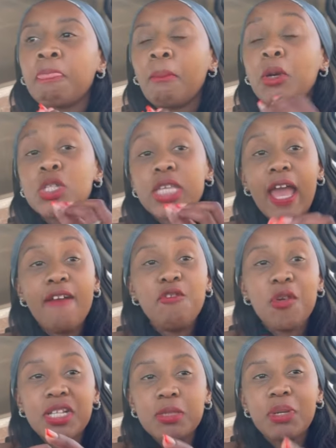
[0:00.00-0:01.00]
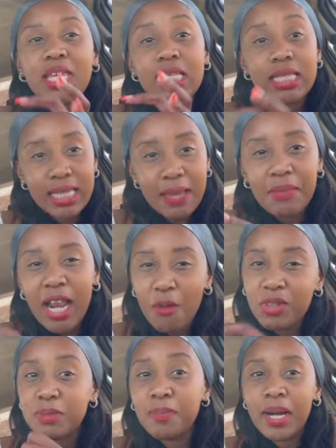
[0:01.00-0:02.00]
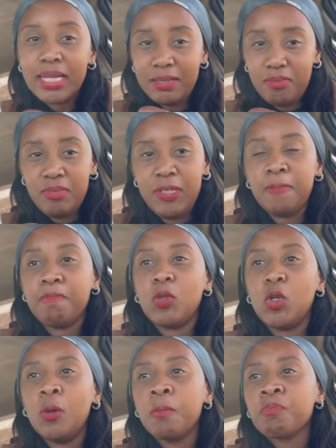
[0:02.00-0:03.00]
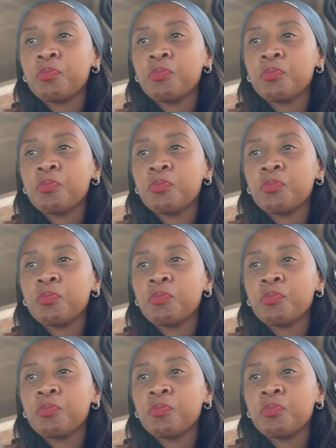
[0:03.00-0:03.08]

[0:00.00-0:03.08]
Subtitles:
because everyone is speaking the same language, but me, you know,